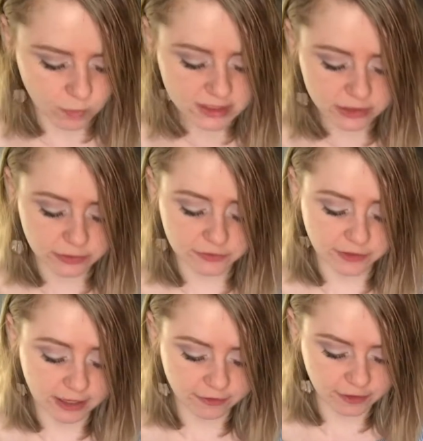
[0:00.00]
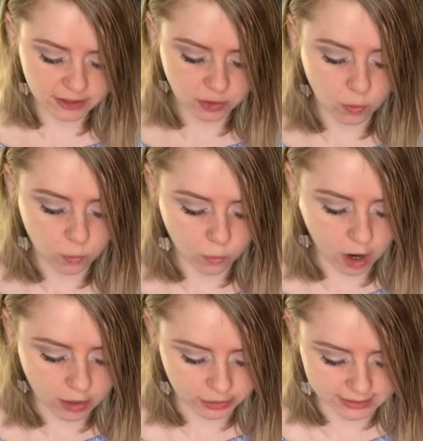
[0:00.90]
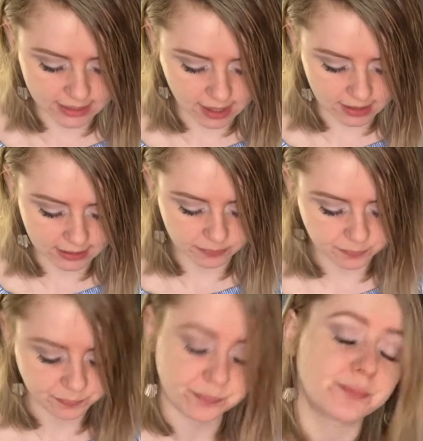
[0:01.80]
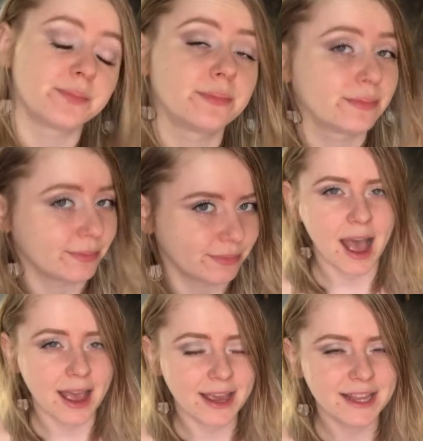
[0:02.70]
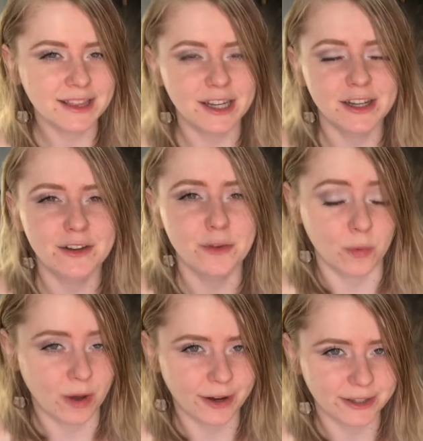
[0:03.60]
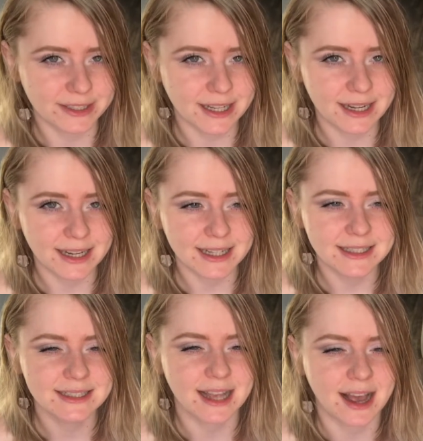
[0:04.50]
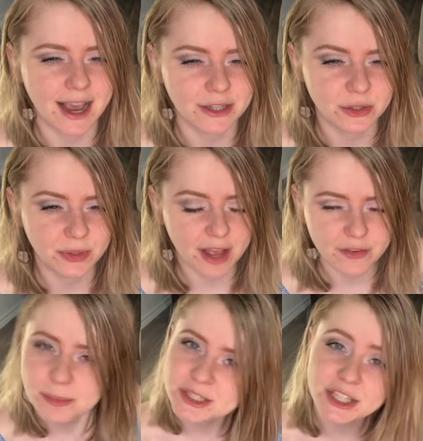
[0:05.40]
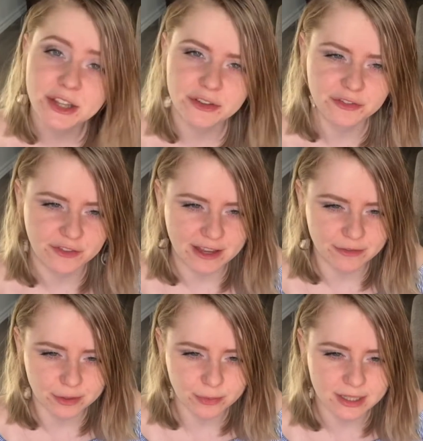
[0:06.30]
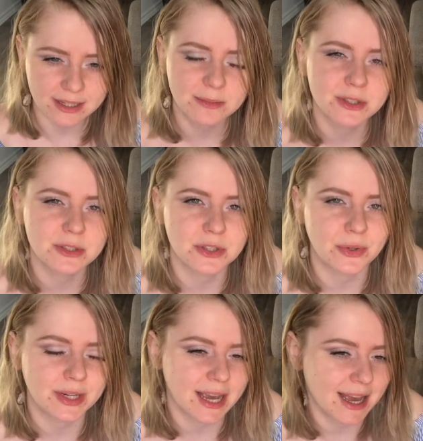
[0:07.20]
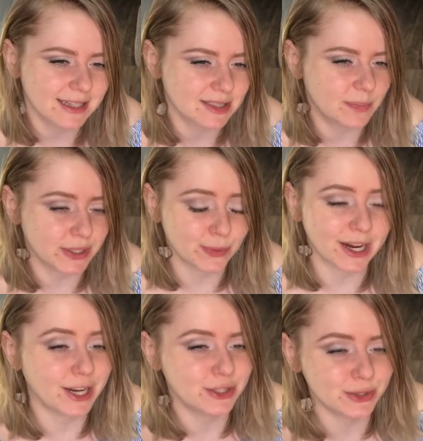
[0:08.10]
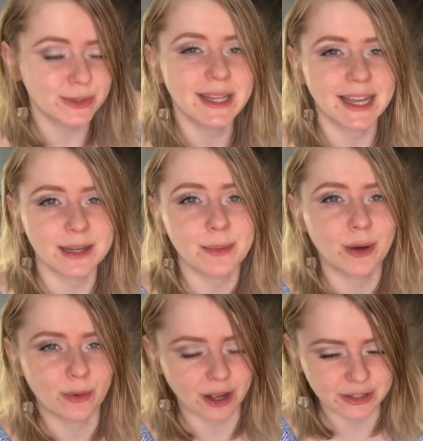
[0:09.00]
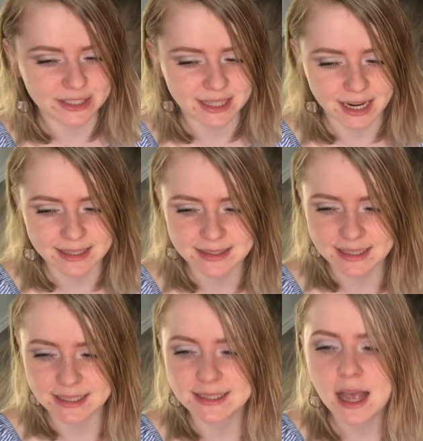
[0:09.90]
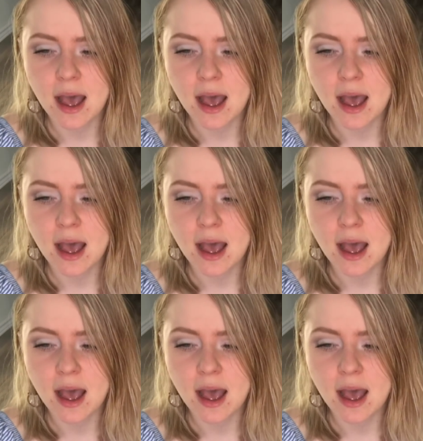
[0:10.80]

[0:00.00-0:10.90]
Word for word: What's your favorite water sign? I love water signs. I don't have a particular favorite when it comes to zodiacs, but what I do like about water signs is